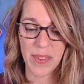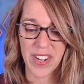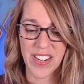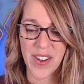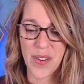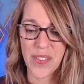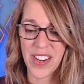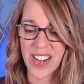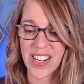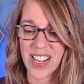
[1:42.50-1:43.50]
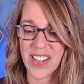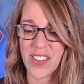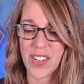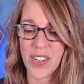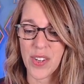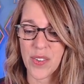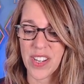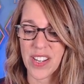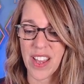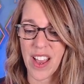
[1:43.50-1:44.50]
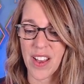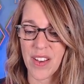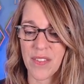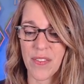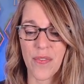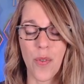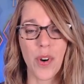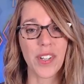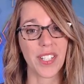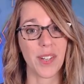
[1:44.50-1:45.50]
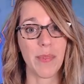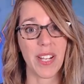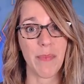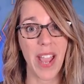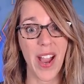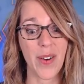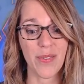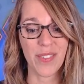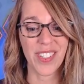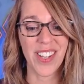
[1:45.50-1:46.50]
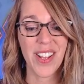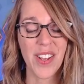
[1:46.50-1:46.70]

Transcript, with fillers: but I know that I need the unit of force to be in pounds.